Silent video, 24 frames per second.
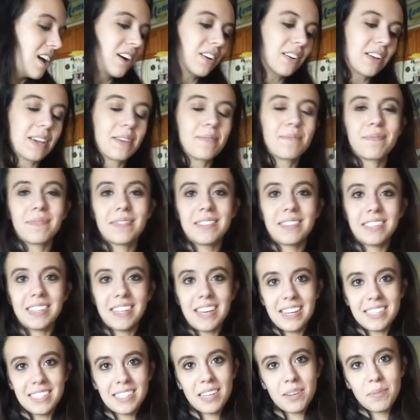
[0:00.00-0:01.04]
Okay, the
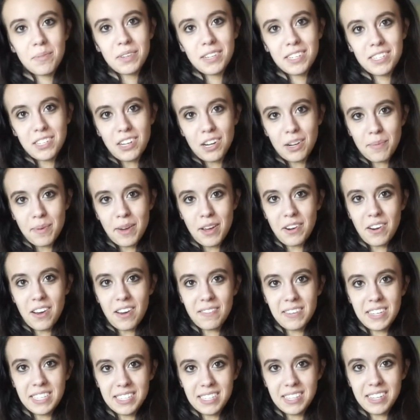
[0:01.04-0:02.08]
last thing I'm going to talk about,
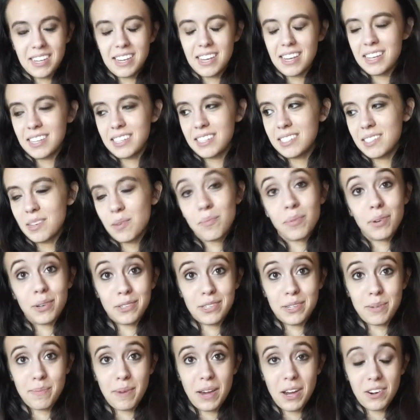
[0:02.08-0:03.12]
obviously, is
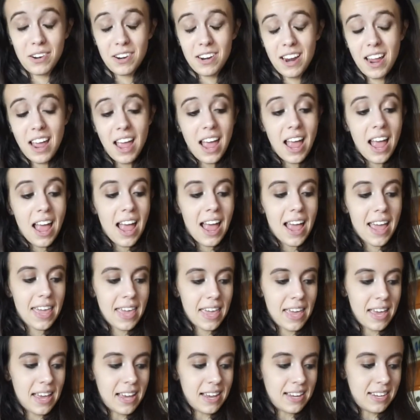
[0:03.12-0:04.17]
protein powder.
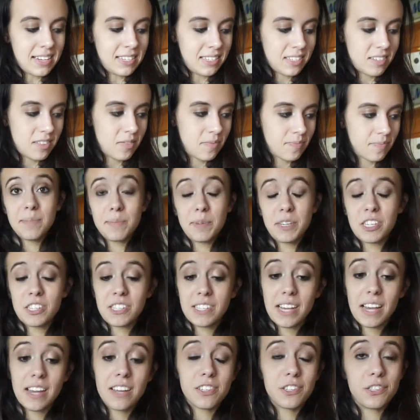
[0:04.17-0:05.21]
And let me just
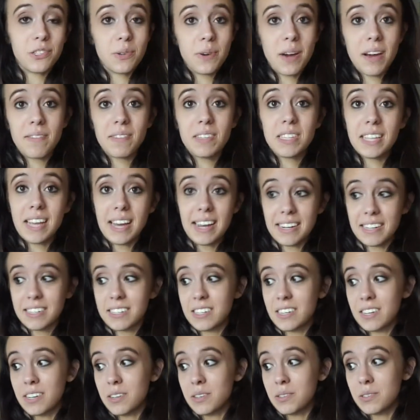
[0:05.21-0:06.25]
say, I do have a
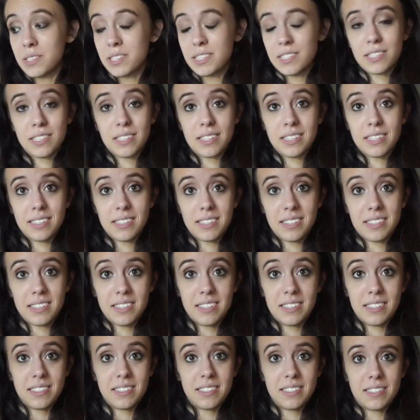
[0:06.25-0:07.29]
lactose
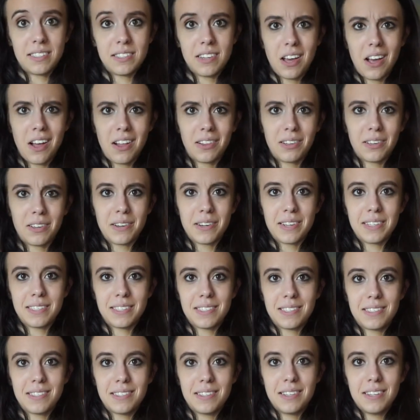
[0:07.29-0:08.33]
intolerance.